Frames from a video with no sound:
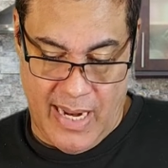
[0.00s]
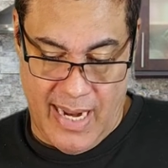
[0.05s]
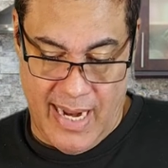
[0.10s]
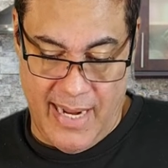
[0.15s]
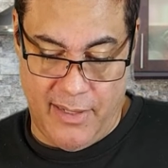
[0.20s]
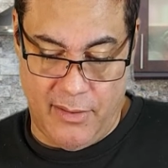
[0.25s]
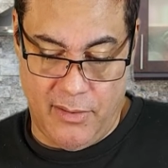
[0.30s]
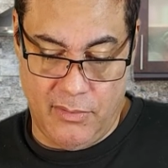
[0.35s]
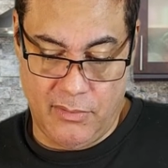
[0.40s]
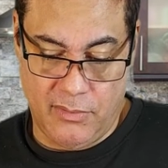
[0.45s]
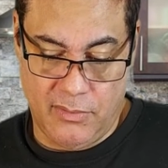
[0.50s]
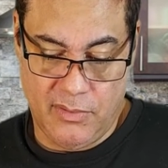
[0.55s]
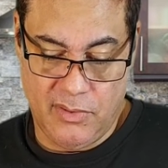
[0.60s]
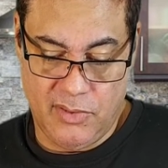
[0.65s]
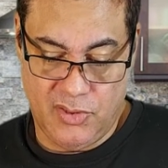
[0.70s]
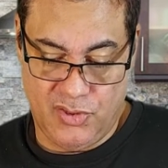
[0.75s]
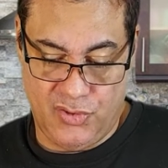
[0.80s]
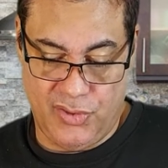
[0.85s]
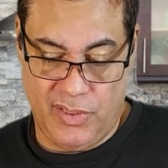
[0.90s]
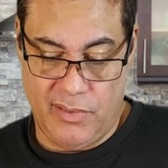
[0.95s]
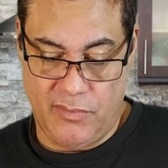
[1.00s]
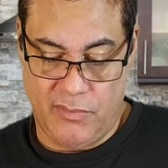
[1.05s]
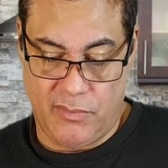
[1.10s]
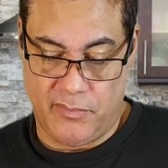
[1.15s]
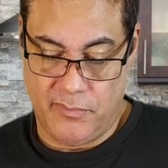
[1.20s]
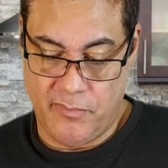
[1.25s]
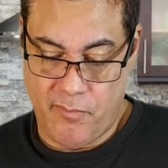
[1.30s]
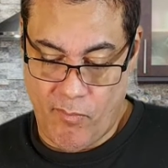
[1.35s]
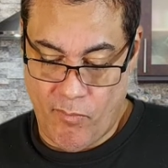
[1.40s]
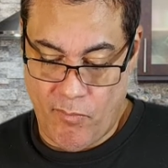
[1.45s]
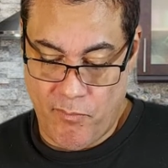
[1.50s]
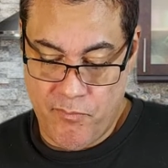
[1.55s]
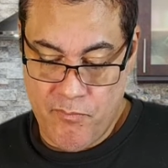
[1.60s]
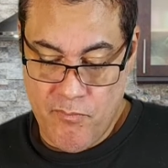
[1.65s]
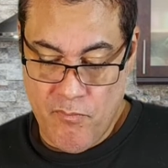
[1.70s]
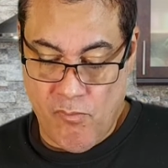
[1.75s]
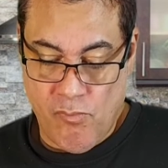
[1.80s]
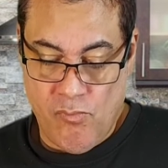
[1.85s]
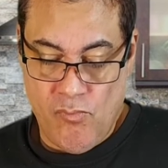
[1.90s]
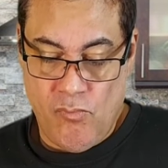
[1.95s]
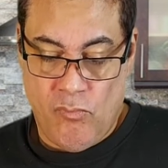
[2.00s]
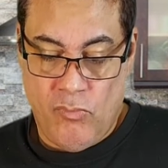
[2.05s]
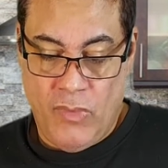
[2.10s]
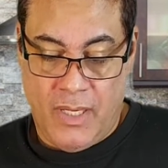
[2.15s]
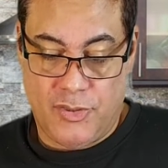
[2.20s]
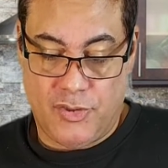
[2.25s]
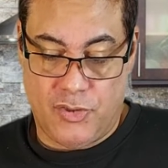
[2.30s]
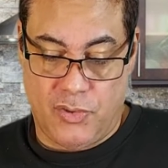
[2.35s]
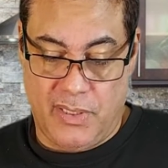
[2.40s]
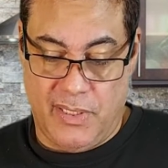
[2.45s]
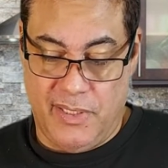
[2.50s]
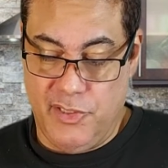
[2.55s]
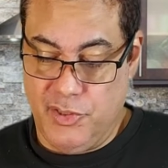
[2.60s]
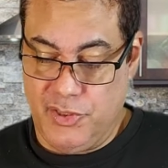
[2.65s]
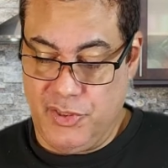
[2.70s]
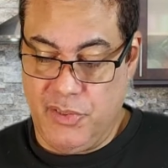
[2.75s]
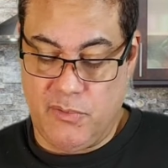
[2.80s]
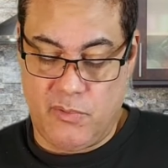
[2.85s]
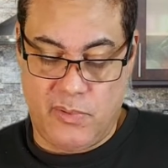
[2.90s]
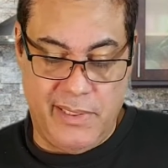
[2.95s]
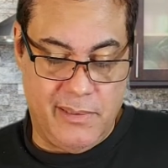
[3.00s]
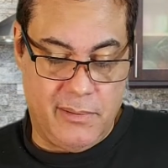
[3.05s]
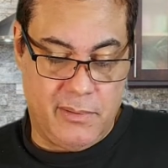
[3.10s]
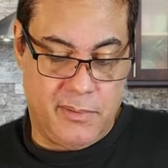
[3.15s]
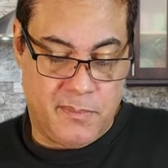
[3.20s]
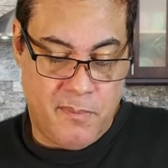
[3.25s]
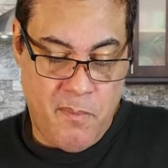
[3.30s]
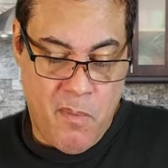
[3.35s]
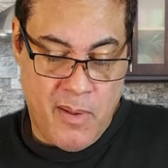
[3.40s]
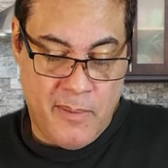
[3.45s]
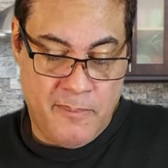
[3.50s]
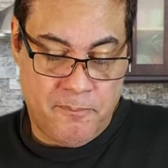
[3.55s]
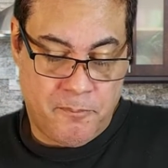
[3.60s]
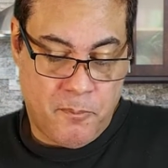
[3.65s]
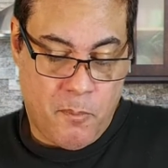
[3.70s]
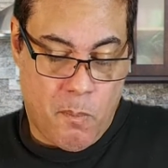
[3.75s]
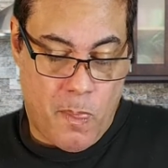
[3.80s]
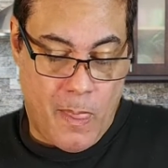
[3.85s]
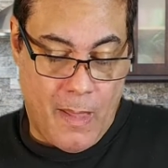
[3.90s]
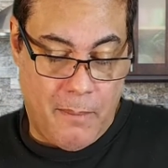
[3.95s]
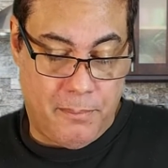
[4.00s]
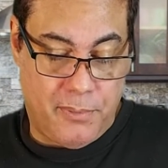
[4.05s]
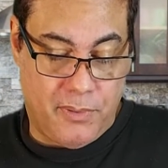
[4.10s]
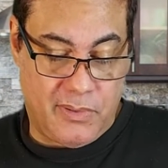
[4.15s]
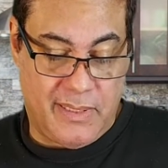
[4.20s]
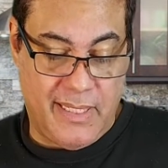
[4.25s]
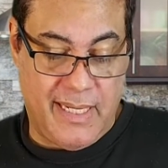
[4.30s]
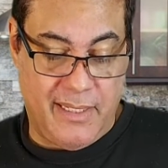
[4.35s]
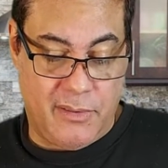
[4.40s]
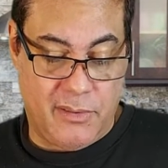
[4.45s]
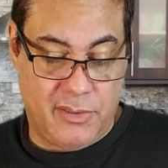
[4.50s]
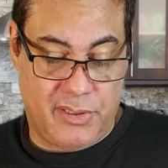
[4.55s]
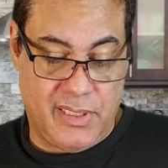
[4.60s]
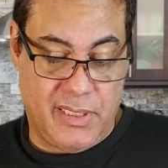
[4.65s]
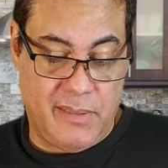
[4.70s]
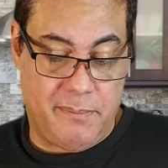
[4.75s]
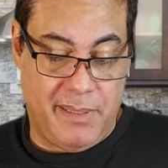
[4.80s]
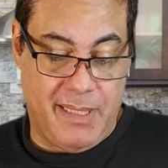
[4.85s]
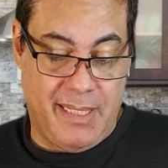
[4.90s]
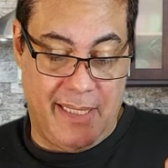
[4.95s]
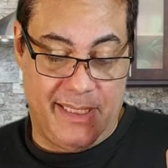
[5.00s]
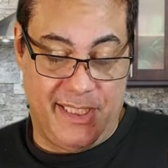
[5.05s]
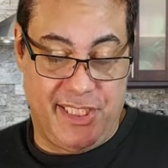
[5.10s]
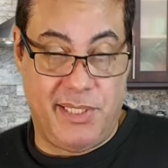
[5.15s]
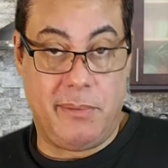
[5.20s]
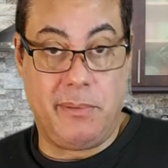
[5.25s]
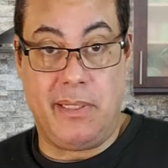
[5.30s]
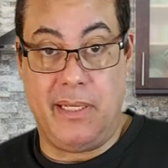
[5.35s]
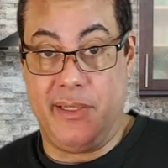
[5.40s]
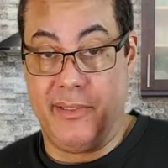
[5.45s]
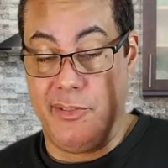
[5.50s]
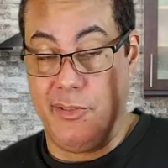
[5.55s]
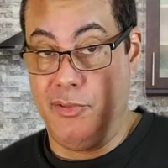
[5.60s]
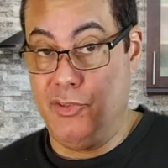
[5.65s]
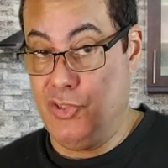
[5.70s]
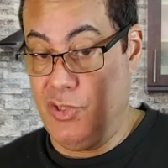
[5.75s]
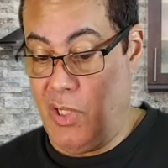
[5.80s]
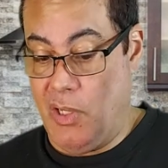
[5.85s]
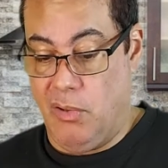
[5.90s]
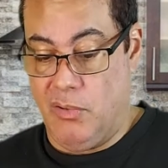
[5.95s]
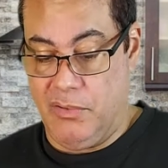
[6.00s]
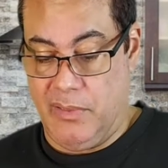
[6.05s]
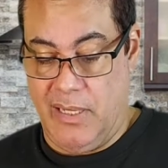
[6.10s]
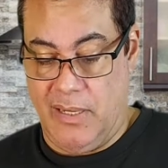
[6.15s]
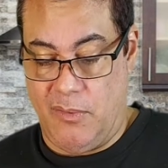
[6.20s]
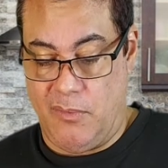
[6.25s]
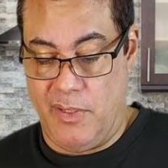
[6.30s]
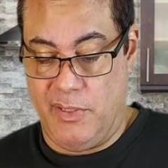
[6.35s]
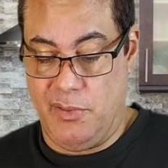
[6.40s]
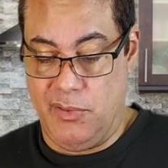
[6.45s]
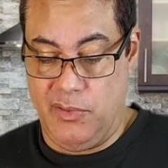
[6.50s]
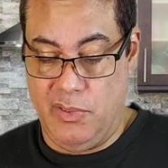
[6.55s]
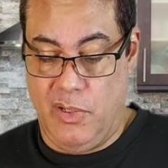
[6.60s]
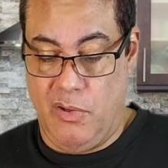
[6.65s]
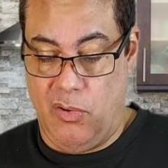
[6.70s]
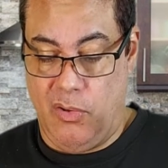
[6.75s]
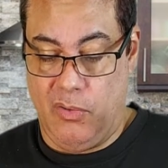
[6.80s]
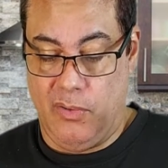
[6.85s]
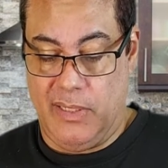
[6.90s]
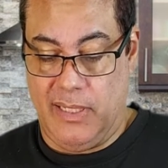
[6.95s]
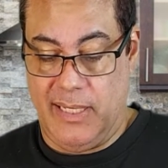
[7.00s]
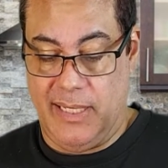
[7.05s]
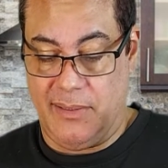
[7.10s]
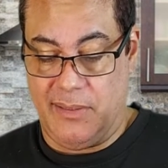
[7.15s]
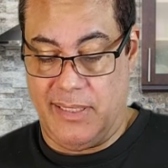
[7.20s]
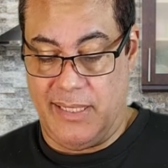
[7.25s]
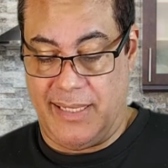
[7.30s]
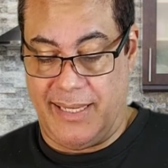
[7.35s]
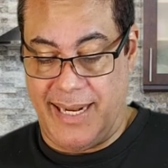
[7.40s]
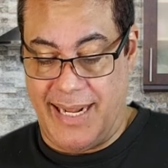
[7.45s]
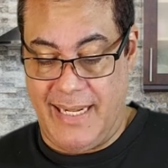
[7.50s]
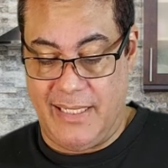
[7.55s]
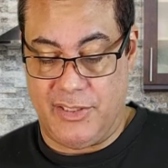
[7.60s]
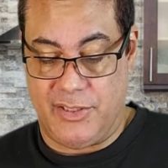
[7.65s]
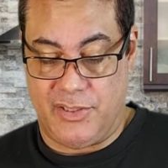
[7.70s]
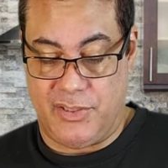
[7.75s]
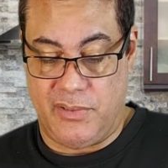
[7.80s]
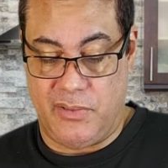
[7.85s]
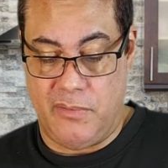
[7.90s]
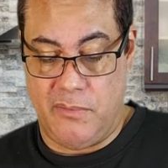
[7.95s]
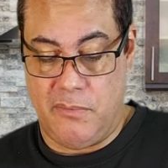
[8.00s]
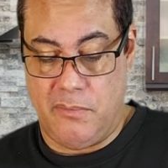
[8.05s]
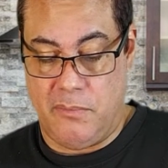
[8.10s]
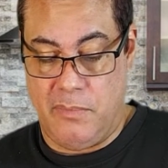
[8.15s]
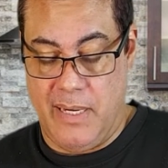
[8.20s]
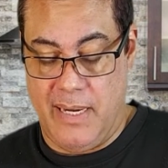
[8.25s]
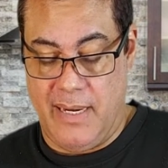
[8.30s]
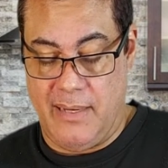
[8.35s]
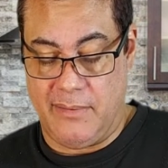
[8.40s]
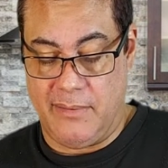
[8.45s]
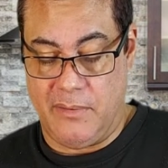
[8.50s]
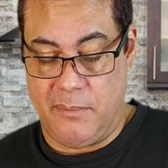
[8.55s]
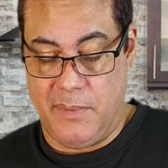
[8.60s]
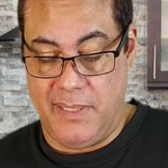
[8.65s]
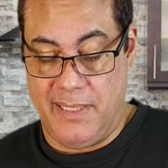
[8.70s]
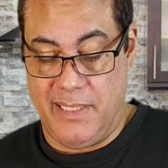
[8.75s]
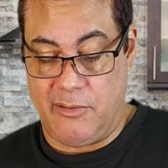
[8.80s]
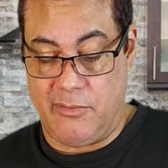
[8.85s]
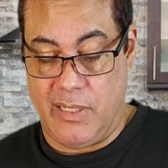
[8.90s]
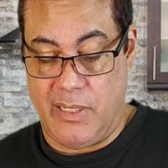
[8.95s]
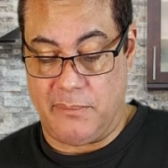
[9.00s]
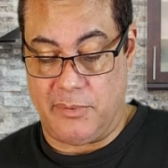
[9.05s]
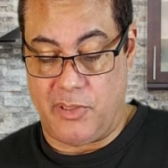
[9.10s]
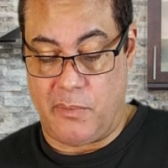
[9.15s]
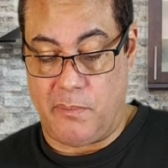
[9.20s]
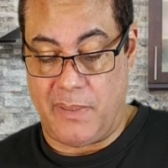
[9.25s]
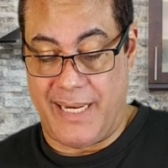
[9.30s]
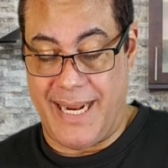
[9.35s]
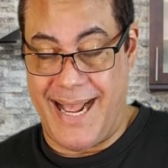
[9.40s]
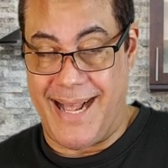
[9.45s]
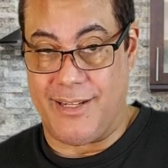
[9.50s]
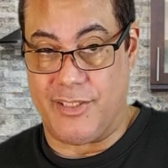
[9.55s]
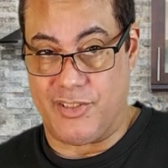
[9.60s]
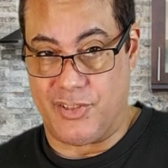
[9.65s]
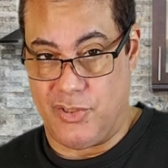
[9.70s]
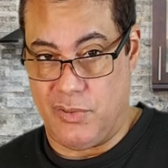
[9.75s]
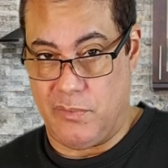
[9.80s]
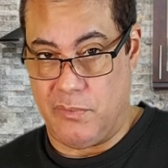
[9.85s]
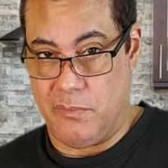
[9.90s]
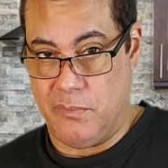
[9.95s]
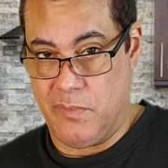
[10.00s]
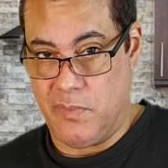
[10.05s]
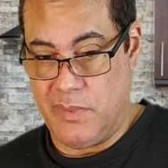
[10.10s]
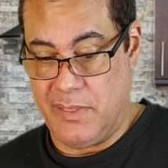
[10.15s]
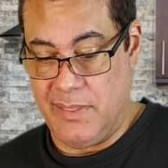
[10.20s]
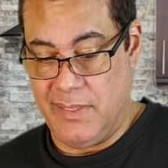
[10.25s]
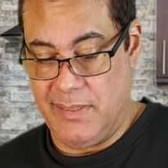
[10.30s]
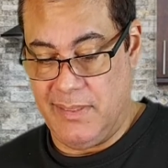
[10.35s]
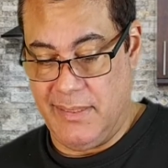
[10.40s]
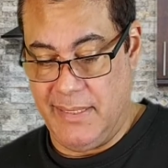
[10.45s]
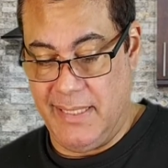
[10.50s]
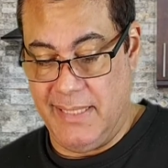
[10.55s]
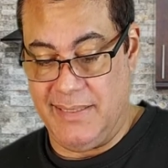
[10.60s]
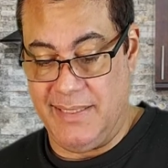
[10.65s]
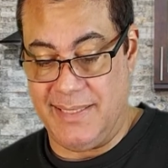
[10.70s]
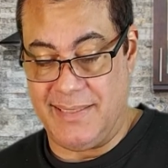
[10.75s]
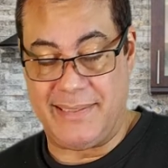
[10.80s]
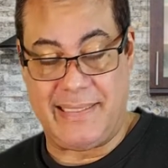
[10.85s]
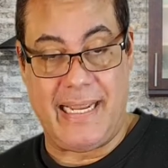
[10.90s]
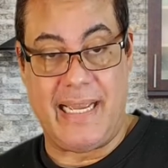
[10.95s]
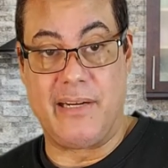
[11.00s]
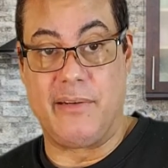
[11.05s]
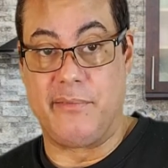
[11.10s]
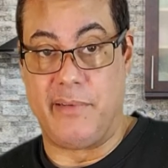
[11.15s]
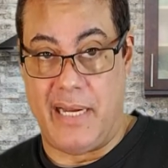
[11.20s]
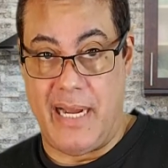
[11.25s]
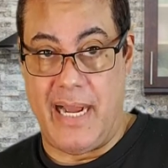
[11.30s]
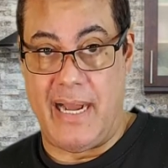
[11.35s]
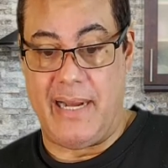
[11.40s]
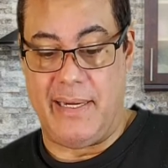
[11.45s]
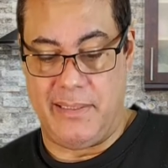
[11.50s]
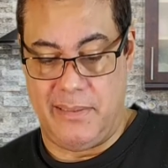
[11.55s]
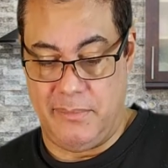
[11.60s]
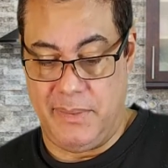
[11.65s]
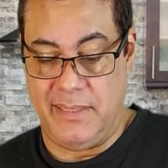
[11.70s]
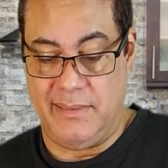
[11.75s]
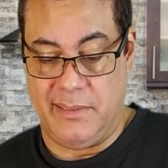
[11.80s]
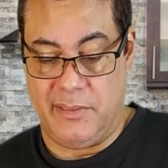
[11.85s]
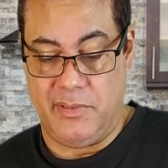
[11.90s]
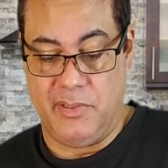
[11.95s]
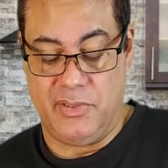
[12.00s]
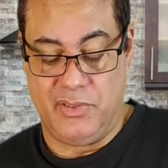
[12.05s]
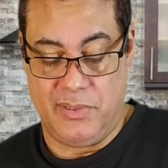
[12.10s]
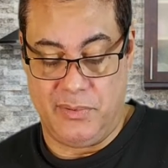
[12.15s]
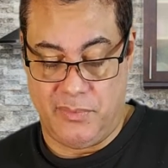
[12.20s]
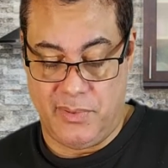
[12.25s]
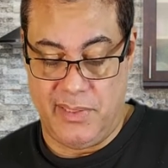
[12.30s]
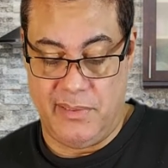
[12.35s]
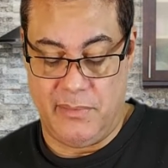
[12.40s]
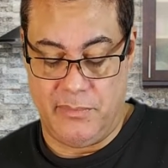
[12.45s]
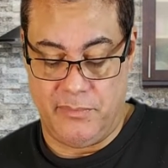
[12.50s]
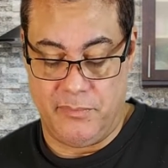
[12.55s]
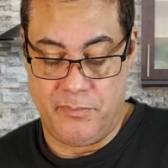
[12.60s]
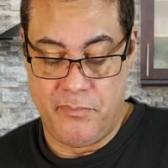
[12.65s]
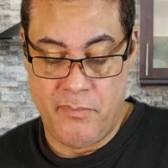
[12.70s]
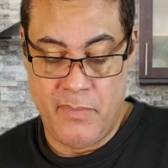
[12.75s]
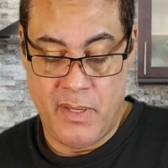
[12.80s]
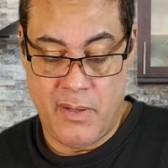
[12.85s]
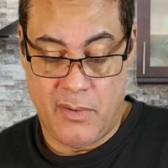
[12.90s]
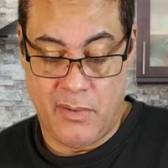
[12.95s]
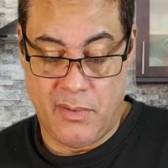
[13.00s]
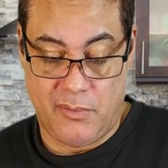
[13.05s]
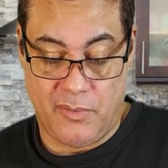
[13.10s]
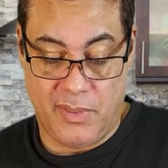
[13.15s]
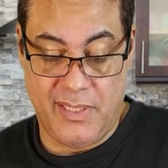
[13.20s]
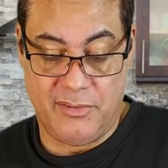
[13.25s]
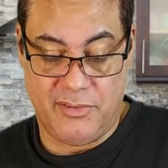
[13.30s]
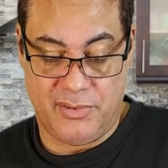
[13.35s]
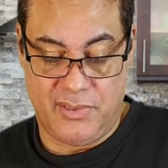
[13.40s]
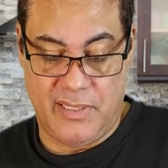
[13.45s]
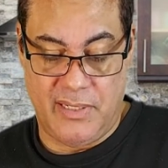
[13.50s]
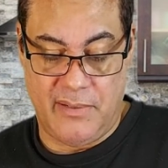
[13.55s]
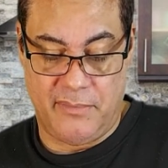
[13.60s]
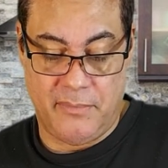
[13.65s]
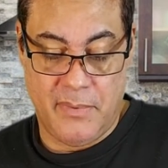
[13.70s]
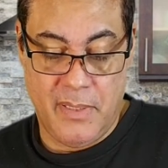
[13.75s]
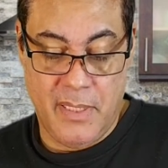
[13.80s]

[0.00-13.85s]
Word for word: iron 0. So they're using real potatoes eh, and you know that when you know uh, the calcium uh, the milligrams on calcium it is kind of high I mean they're using real the real stuff